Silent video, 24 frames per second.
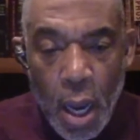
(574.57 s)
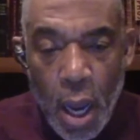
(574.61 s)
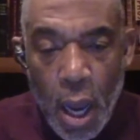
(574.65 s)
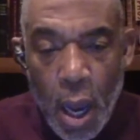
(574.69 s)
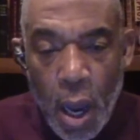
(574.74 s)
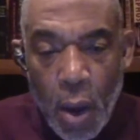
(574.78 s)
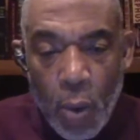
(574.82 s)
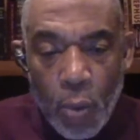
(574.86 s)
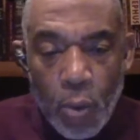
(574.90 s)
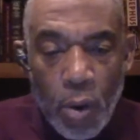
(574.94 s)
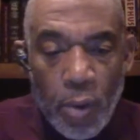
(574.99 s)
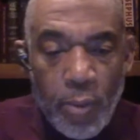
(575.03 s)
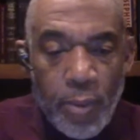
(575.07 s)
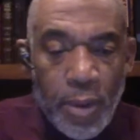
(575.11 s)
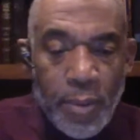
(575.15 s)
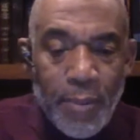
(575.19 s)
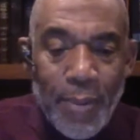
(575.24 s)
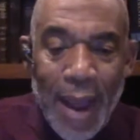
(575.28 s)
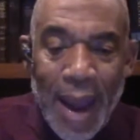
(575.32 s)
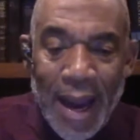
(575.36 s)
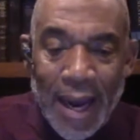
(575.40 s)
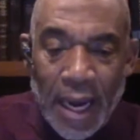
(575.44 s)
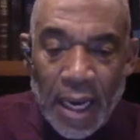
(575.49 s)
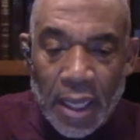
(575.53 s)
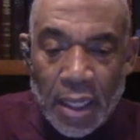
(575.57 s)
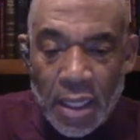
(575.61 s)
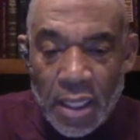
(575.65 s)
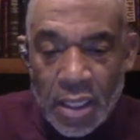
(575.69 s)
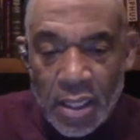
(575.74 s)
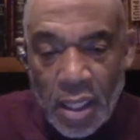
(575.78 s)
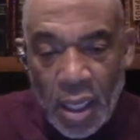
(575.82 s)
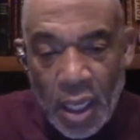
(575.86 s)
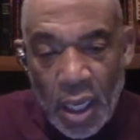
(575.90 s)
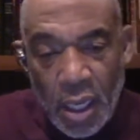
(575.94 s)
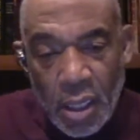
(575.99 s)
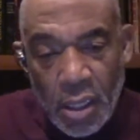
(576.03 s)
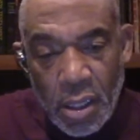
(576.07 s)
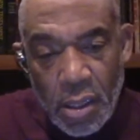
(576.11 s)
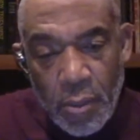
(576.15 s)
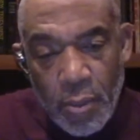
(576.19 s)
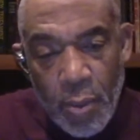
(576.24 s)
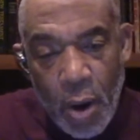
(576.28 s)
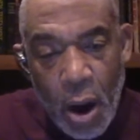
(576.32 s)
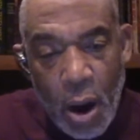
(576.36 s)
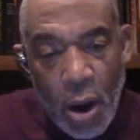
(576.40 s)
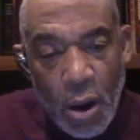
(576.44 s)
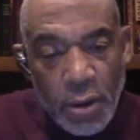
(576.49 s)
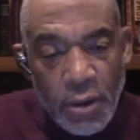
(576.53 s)
We'll be back at this again
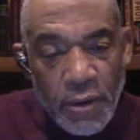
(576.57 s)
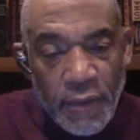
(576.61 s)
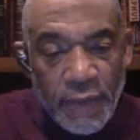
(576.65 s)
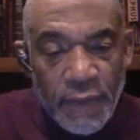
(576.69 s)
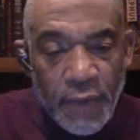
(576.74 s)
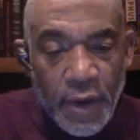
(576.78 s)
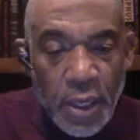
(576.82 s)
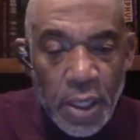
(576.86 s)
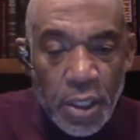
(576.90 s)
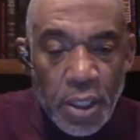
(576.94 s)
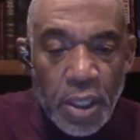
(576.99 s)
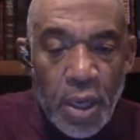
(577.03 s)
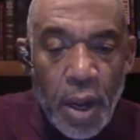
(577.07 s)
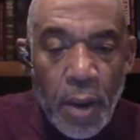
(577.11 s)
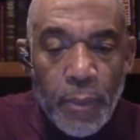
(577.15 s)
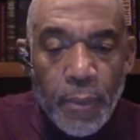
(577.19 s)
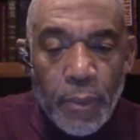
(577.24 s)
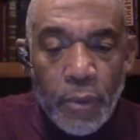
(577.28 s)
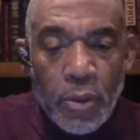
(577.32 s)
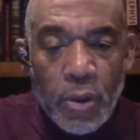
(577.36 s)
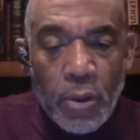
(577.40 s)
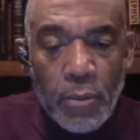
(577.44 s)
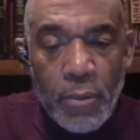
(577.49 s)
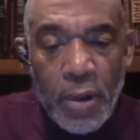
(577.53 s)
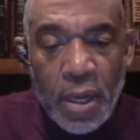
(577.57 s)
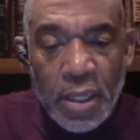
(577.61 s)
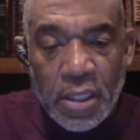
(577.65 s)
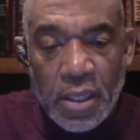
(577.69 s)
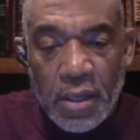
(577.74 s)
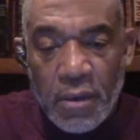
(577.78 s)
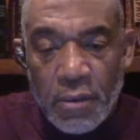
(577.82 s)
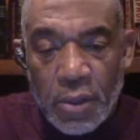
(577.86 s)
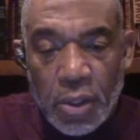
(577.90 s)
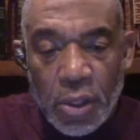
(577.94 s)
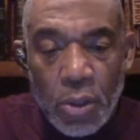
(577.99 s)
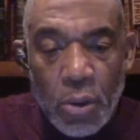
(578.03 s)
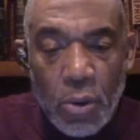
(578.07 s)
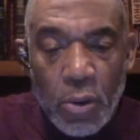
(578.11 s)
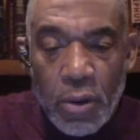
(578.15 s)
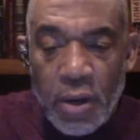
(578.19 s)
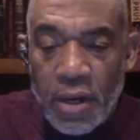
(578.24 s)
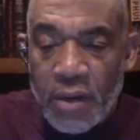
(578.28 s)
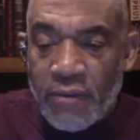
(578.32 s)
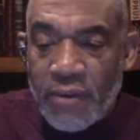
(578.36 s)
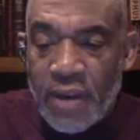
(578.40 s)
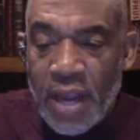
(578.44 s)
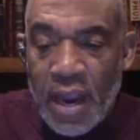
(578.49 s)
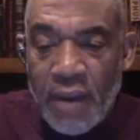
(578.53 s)
tomorrow to finish up the rest of the
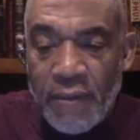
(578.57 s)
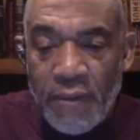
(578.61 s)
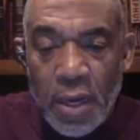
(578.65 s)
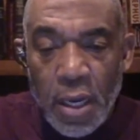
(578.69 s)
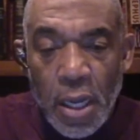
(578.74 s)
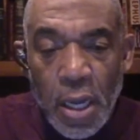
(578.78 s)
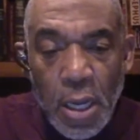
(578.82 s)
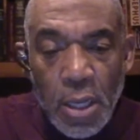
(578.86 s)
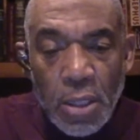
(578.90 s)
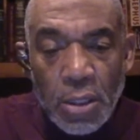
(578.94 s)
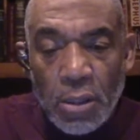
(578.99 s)
story of David,